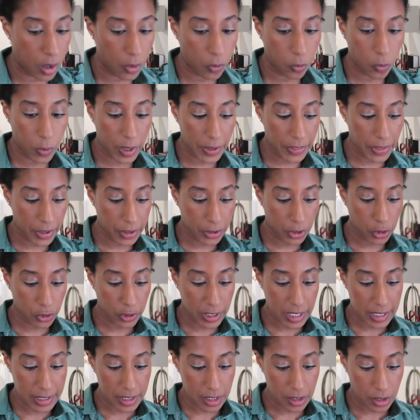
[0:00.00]
whether you're
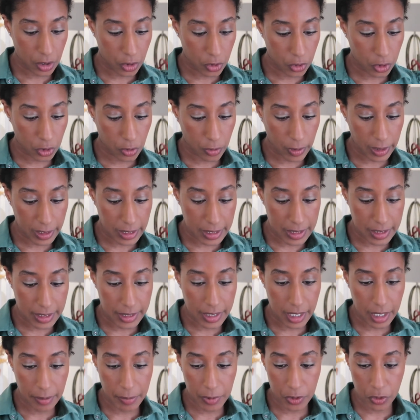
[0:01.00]
getting a good quality
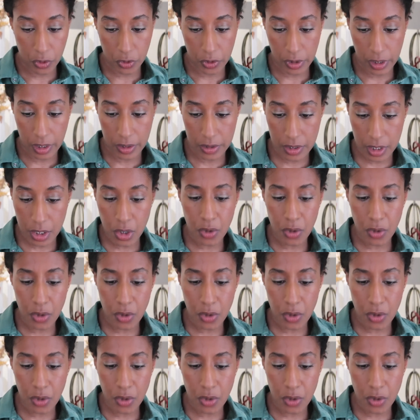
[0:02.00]
diamond or not.